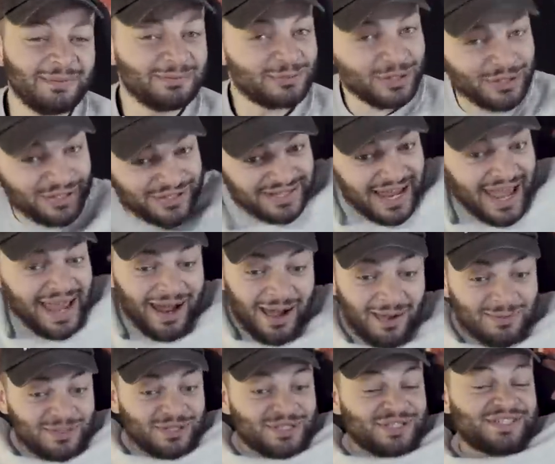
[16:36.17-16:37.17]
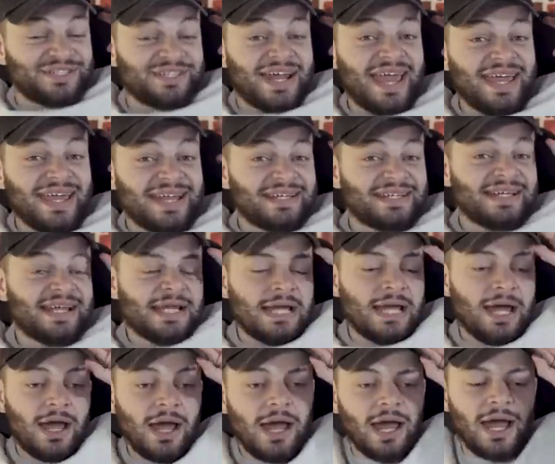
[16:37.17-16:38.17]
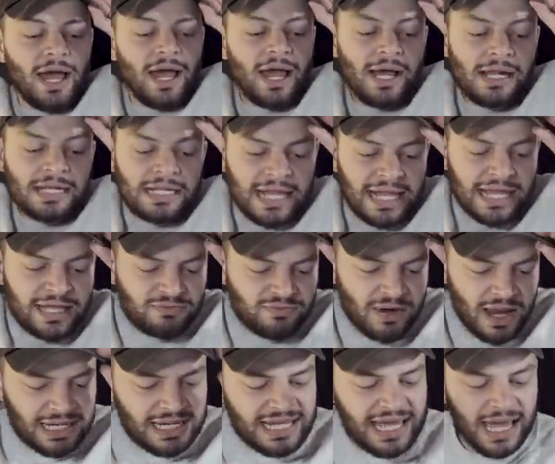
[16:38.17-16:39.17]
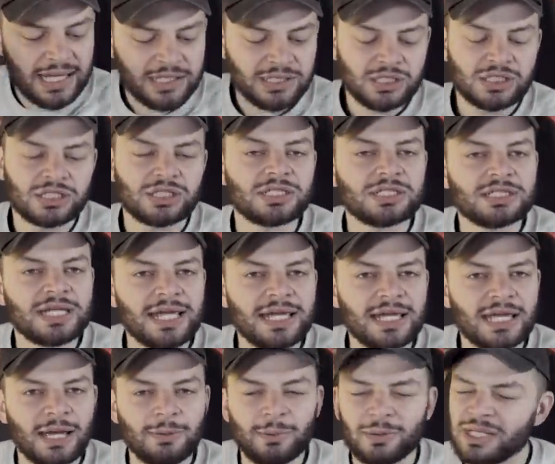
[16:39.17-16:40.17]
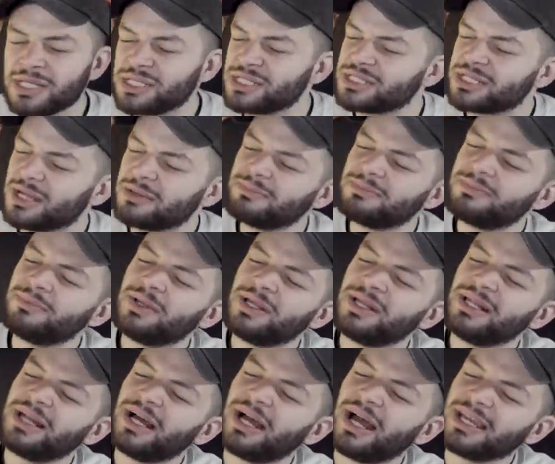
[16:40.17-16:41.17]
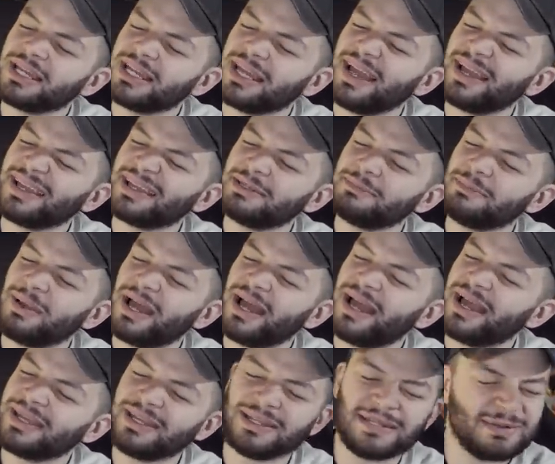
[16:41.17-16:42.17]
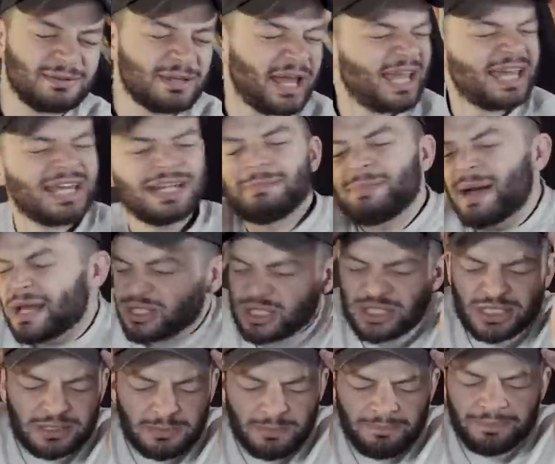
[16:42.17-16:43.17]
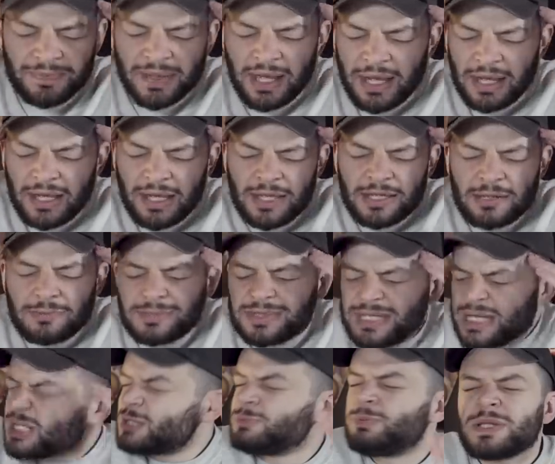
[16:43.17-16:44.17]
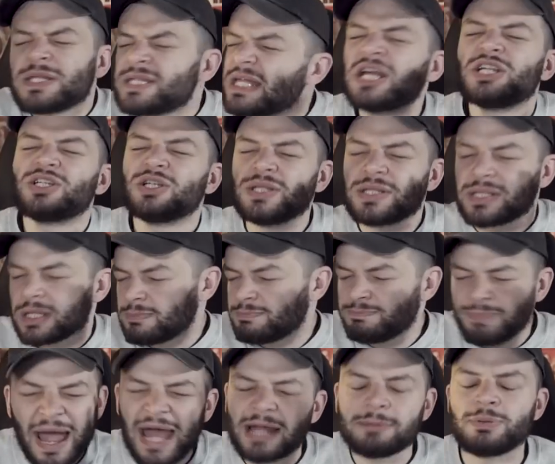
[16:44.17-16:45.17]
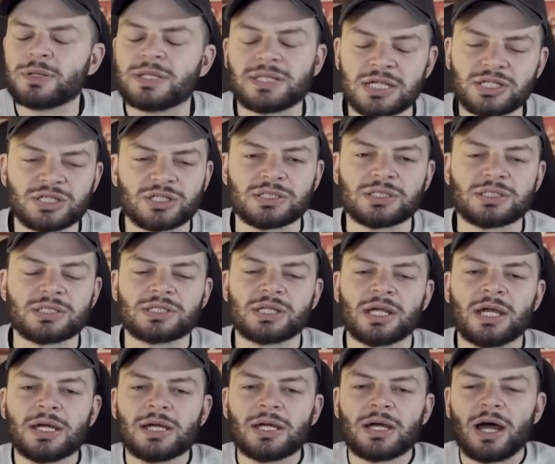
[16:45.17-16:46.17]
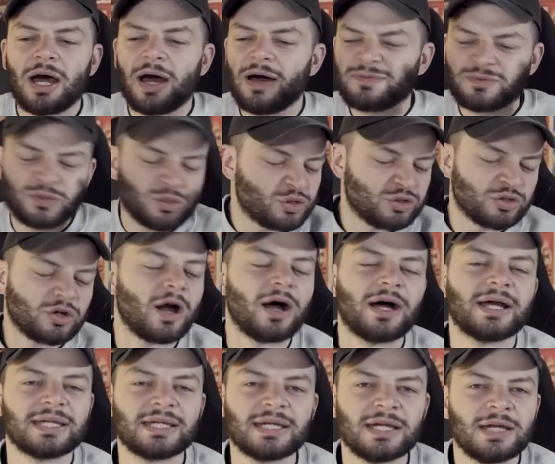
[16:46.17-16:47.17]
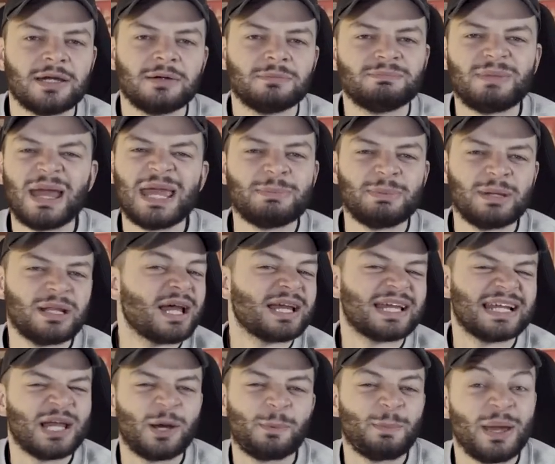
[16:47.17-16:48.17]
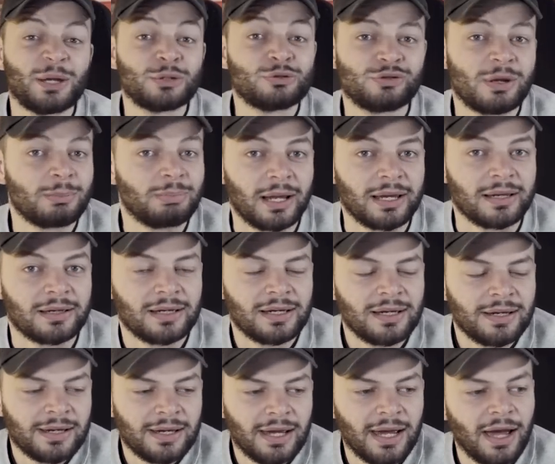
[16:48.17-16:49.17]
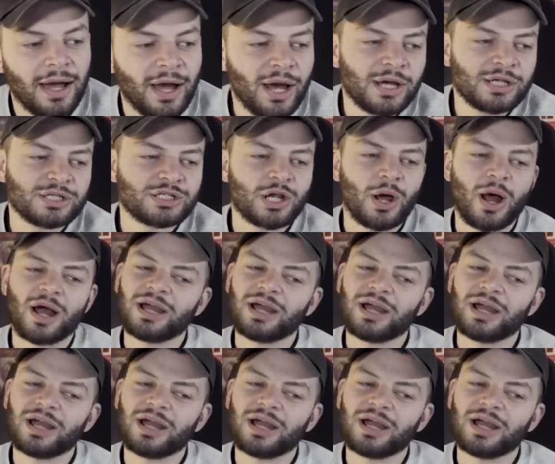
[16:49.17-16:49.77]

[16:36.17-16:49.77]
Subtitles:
just saying. He rarely has a stinker, but there's some. I can imagine some dispossessions in bad positions after trying maybe like a little bit of dribbling. So